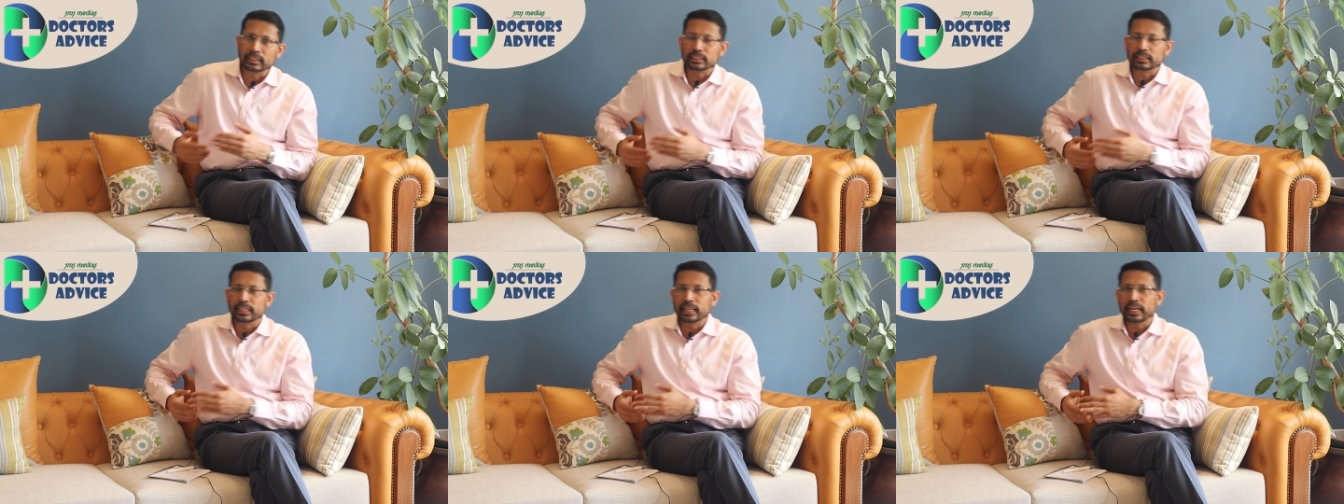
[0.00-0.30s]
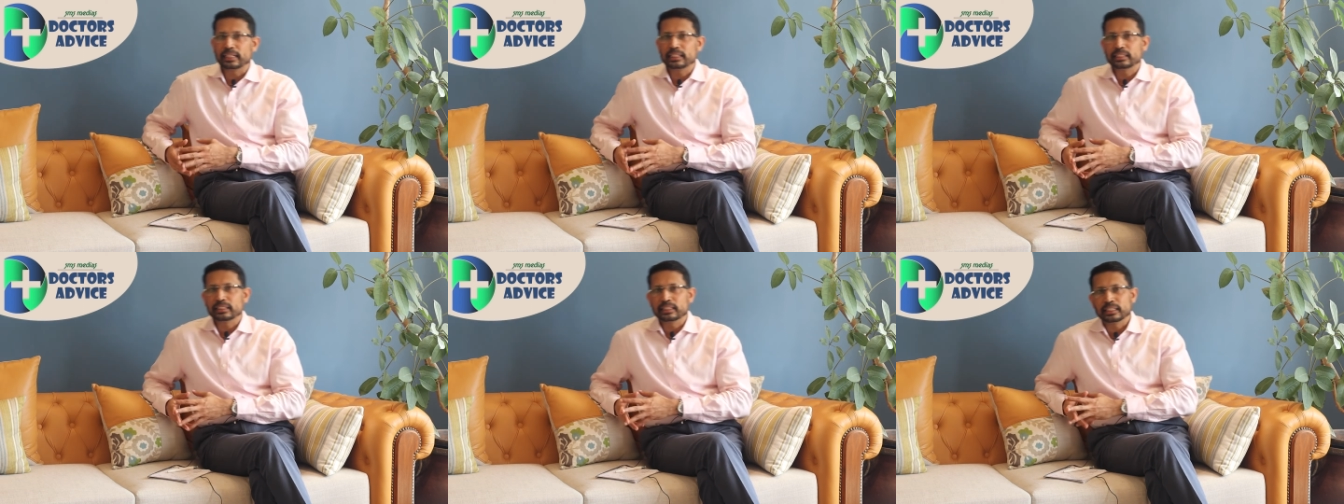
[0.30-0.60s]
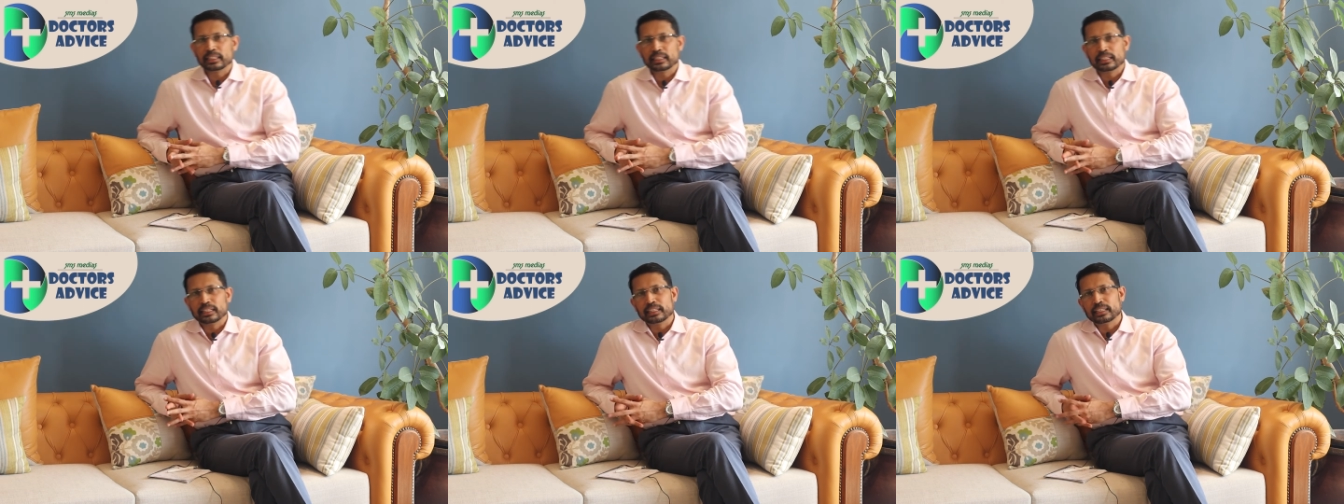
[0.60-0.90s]
that
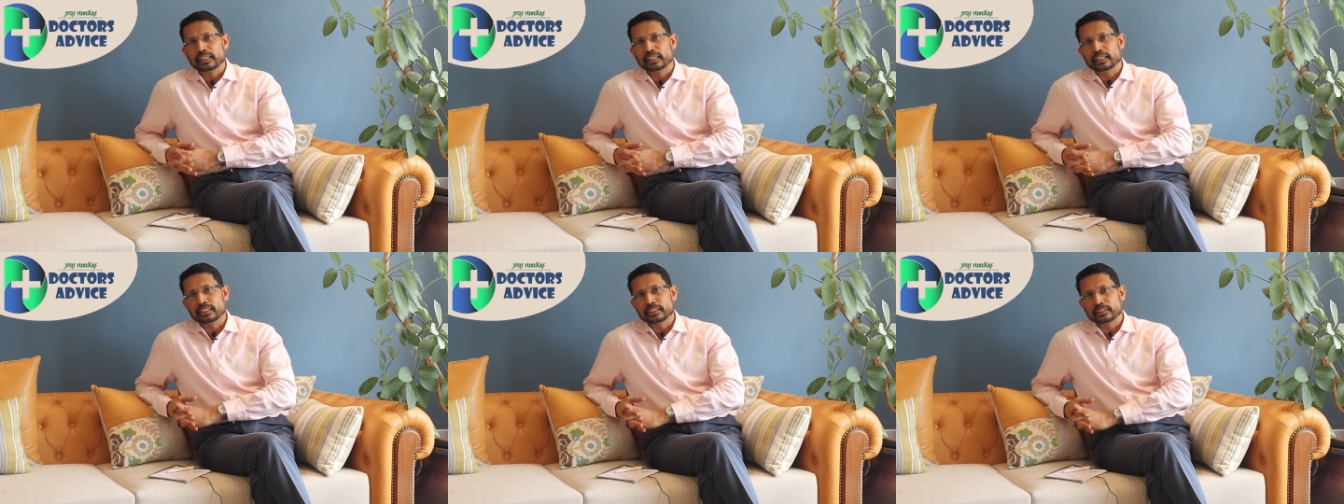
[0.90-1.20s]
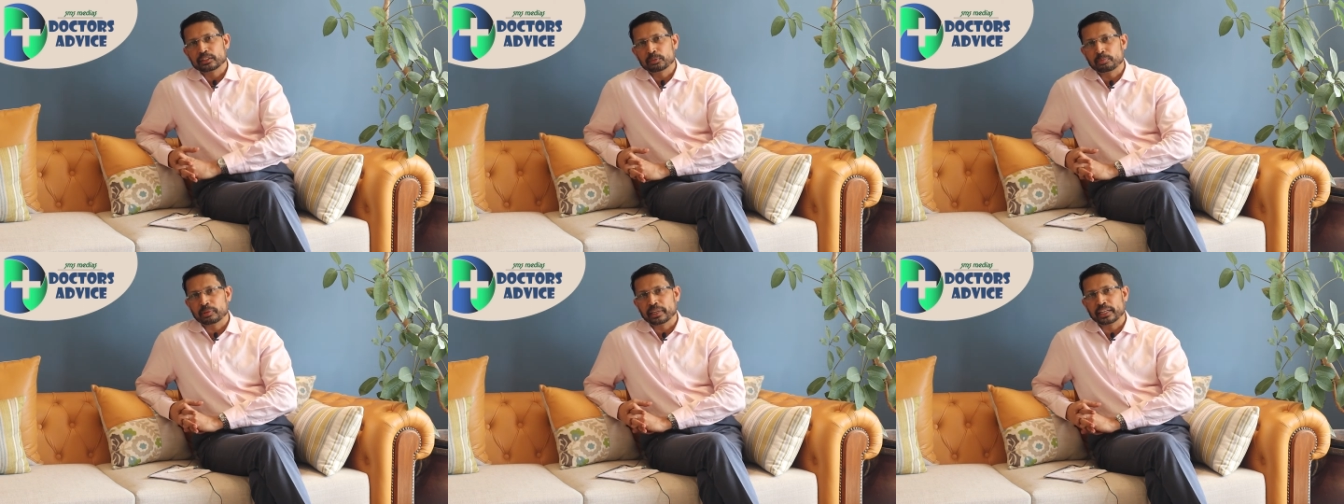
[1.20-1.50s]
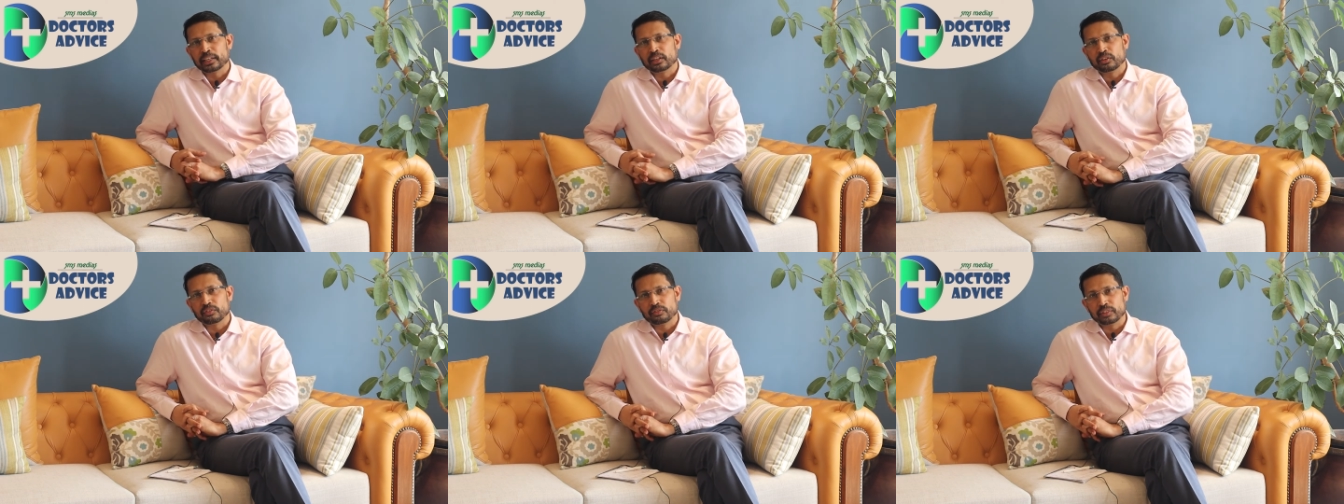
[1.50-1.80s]

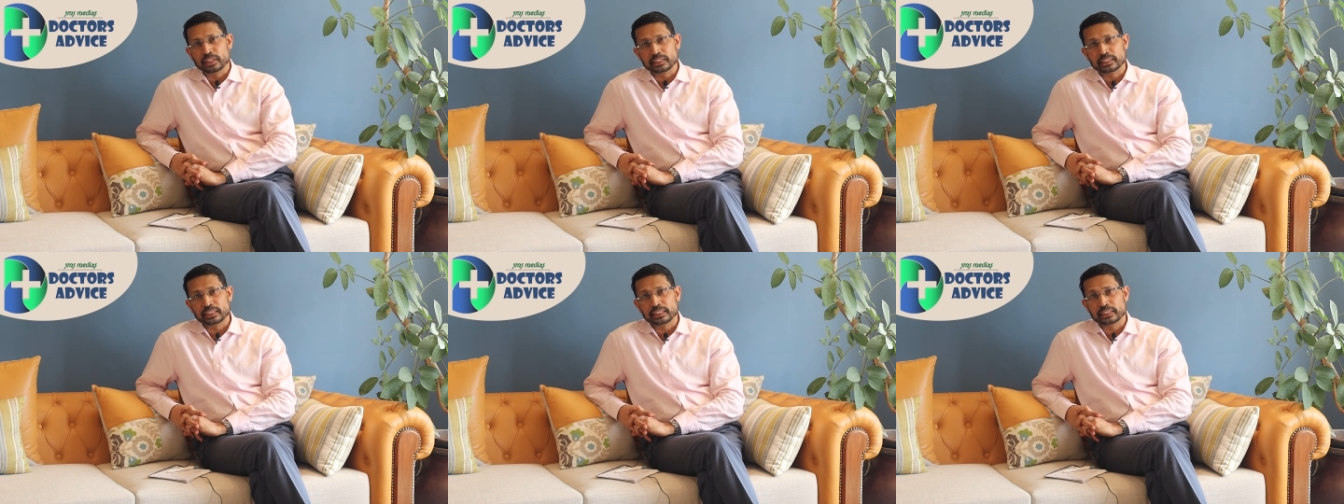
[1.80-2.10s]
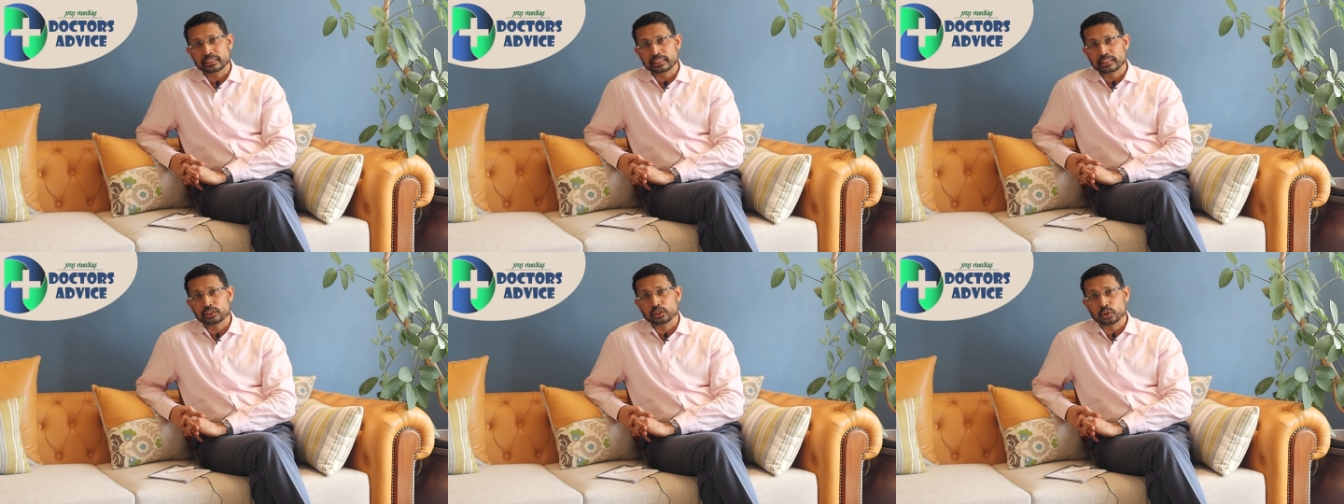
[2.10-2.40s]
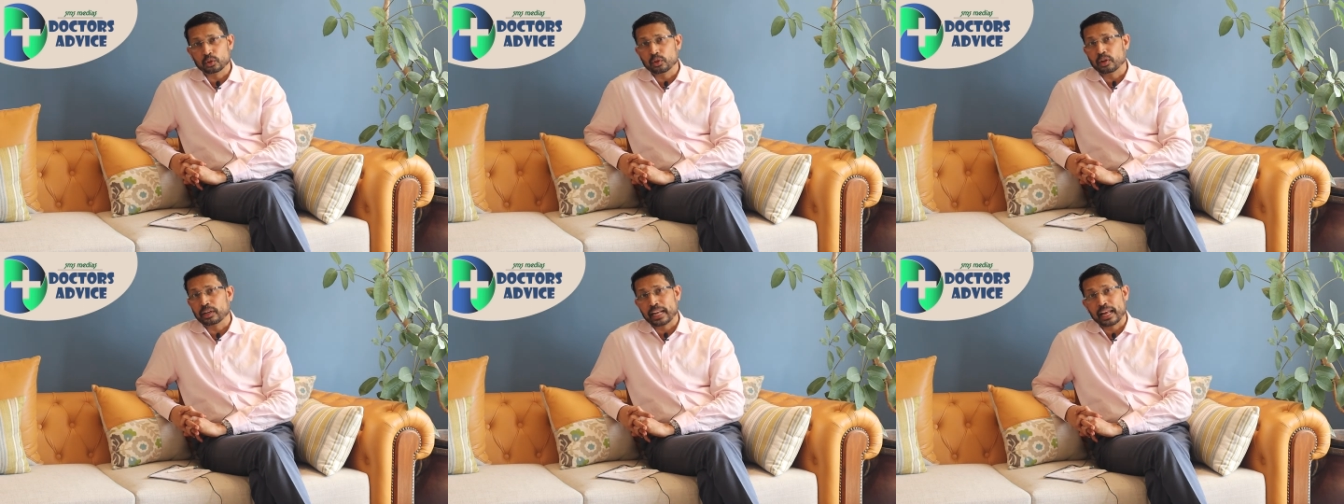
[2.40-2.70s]
spread of diseases
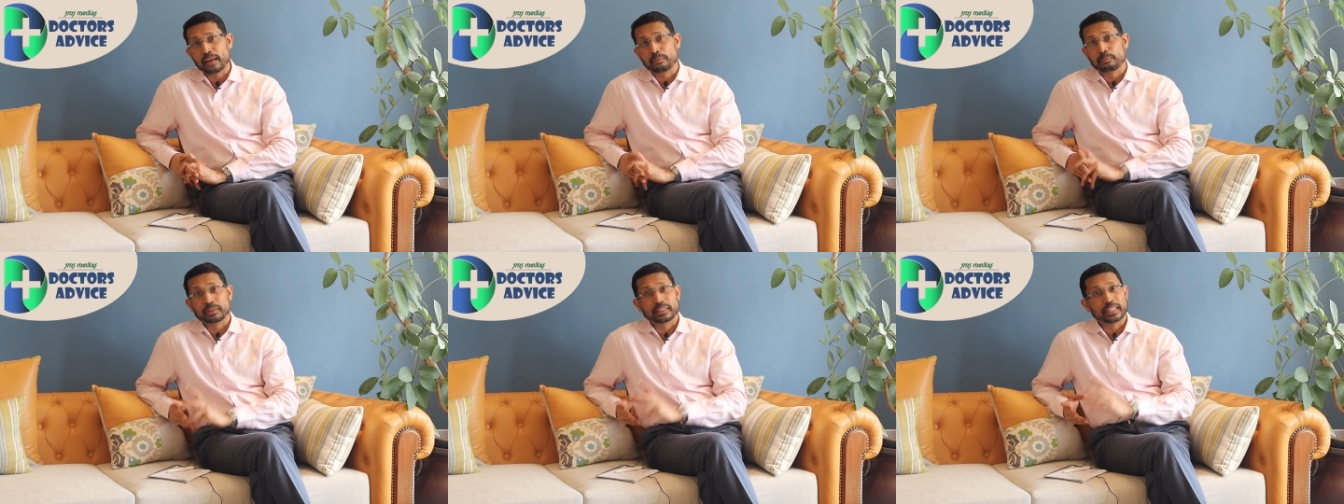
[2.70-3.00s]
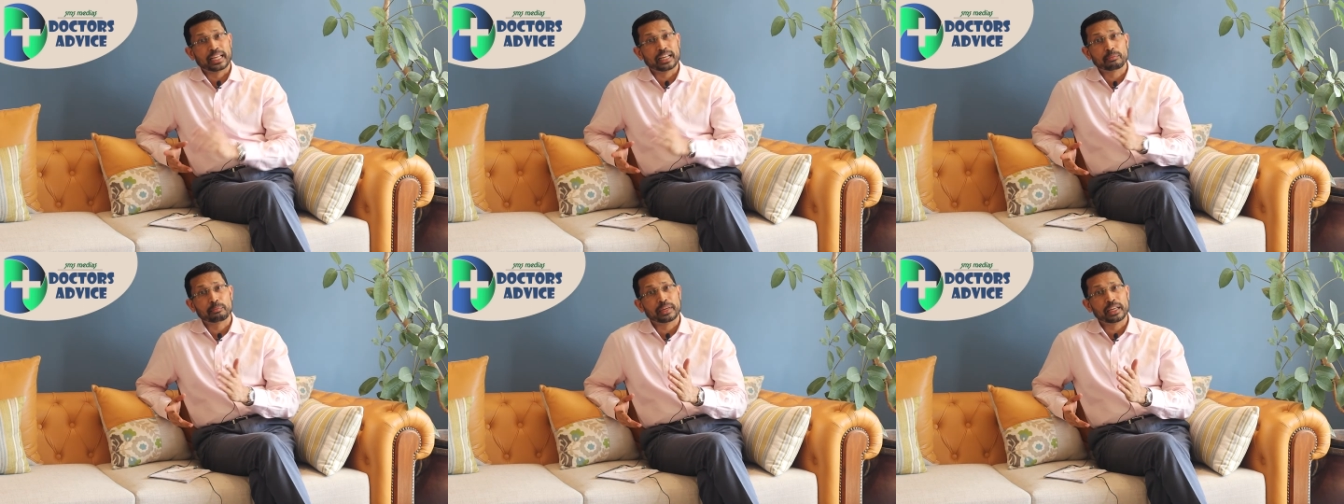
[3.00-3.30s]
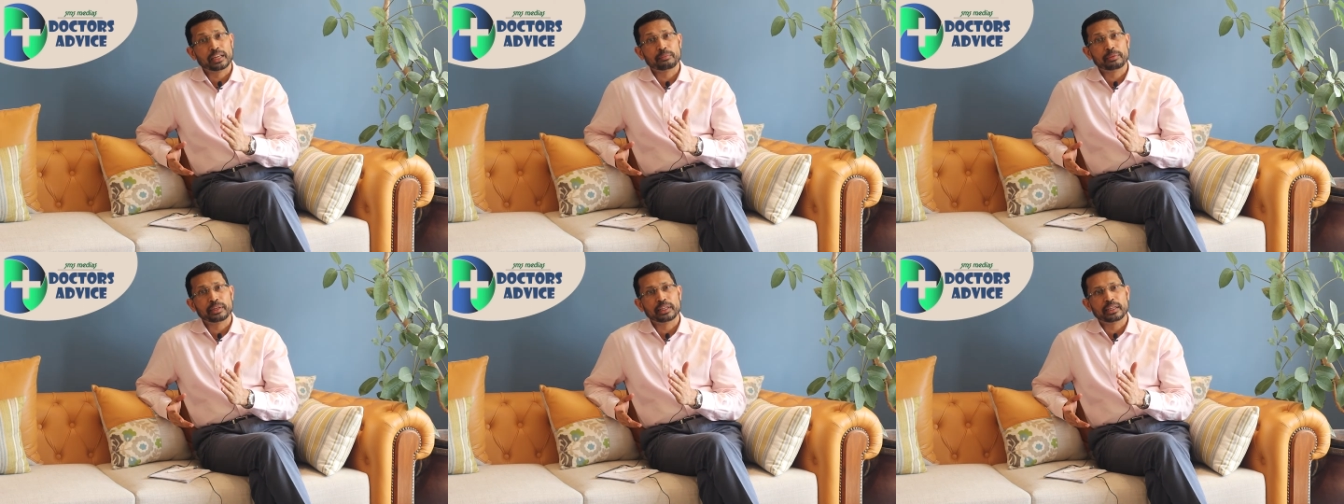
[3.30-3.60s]
do not happen. That
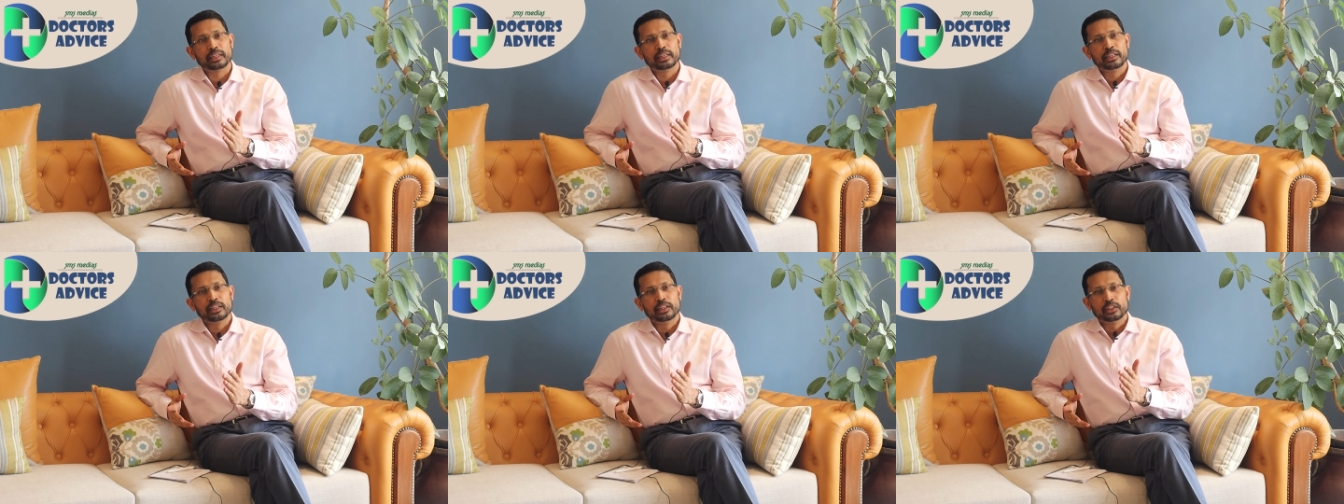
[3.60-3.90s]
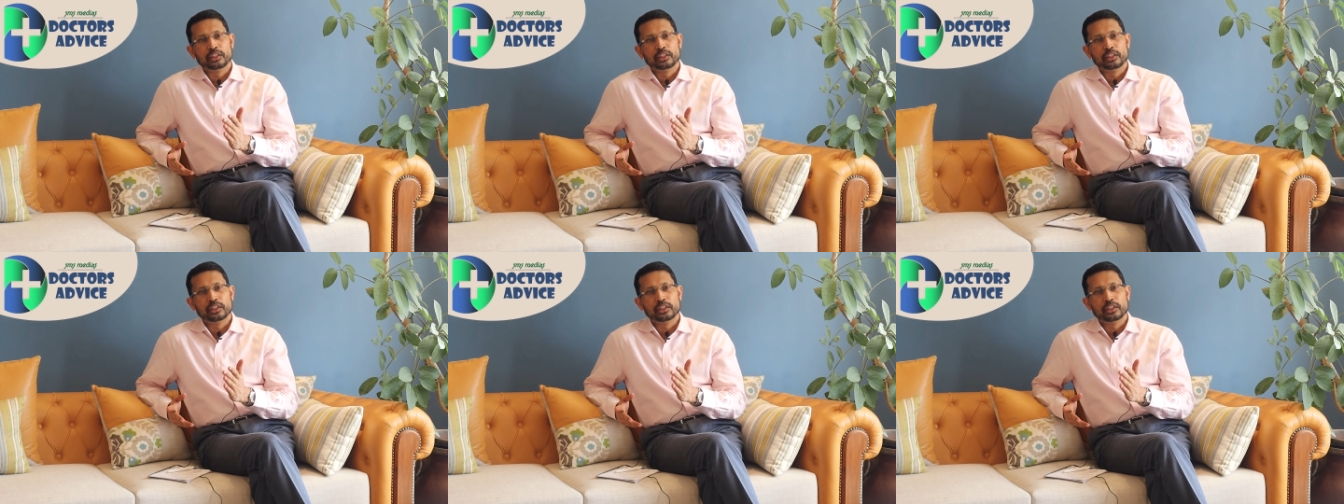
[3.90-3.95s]
may be